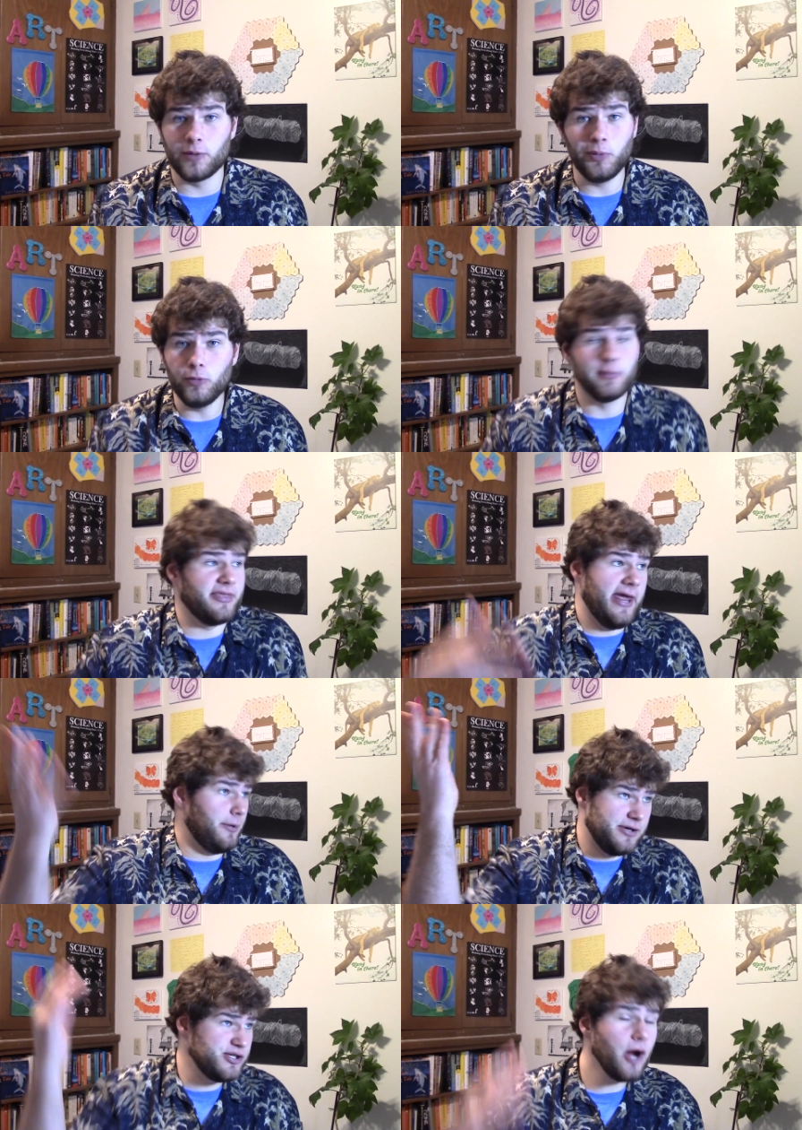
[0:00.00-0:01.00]
a pool with an
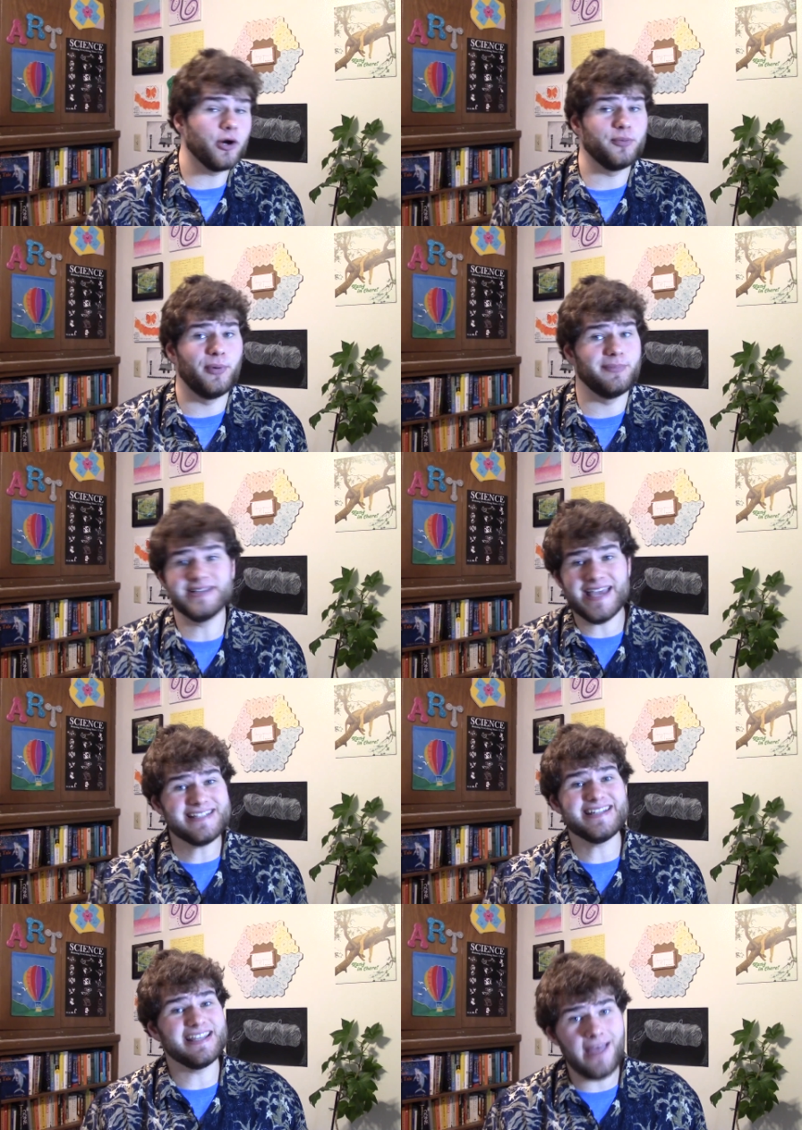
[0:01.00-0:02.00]
angry shark, but my
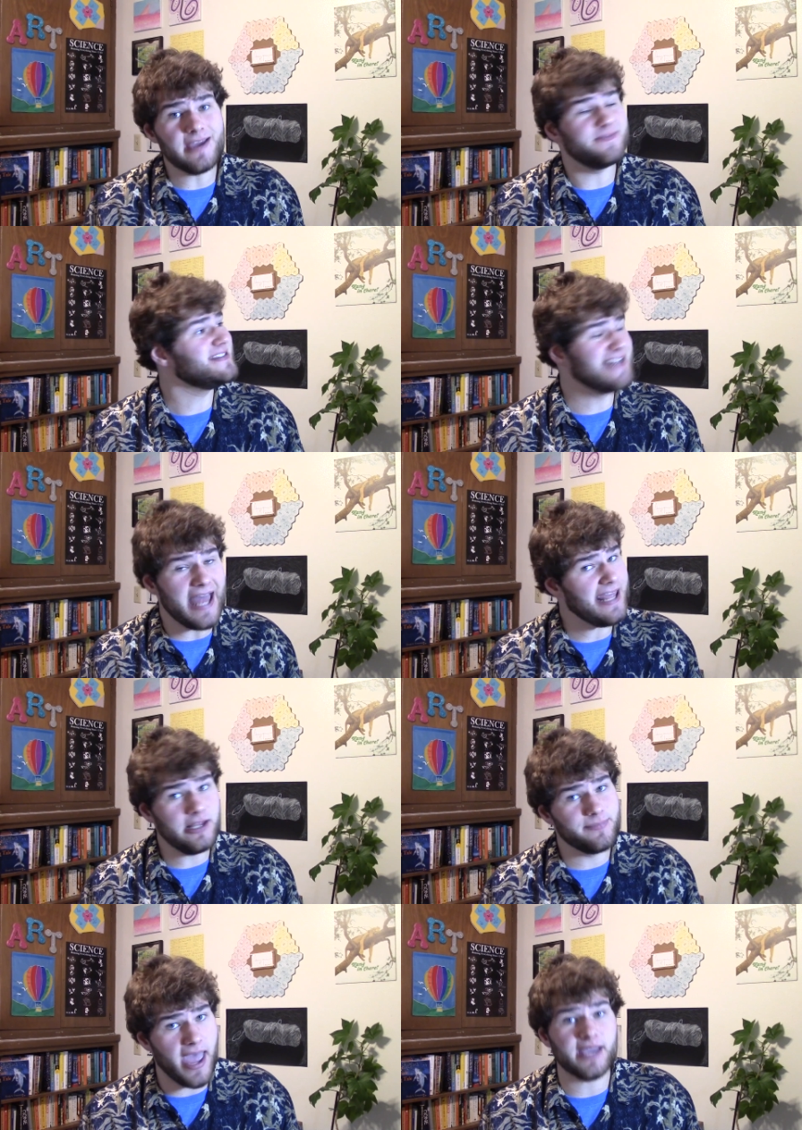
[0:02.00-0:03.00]
day-to-day life is not
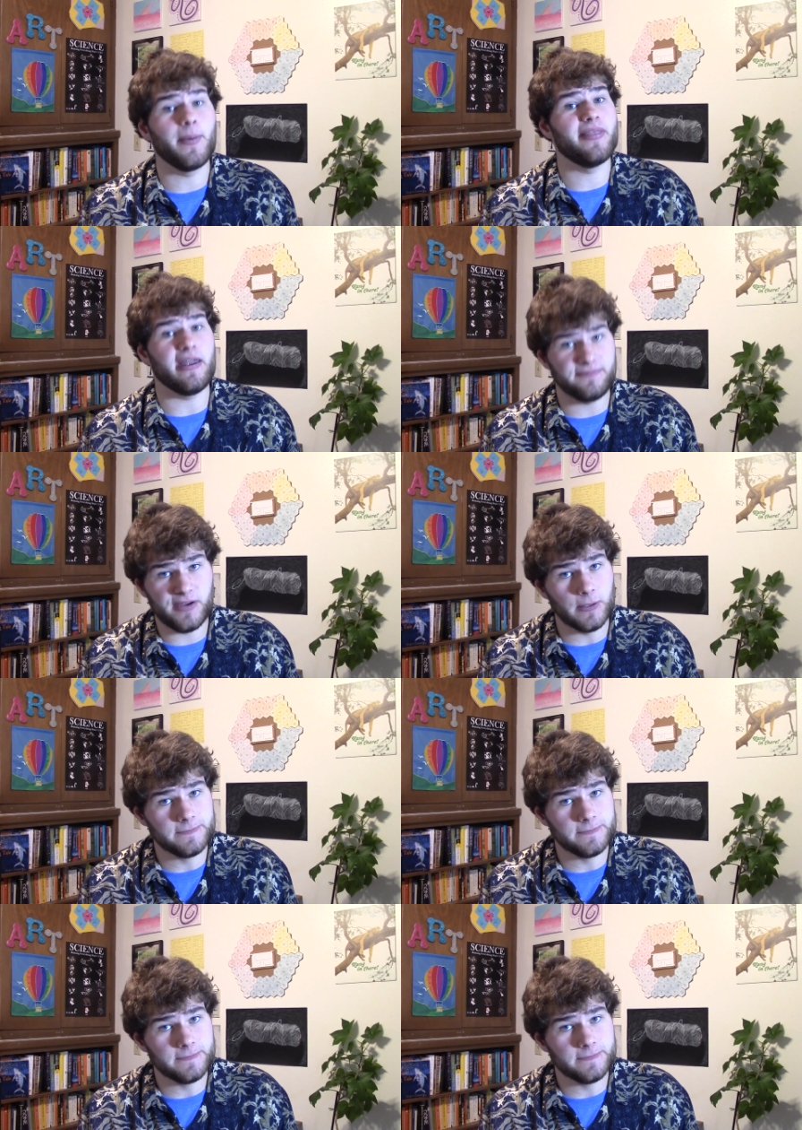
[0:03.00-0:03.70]
held back by that fear.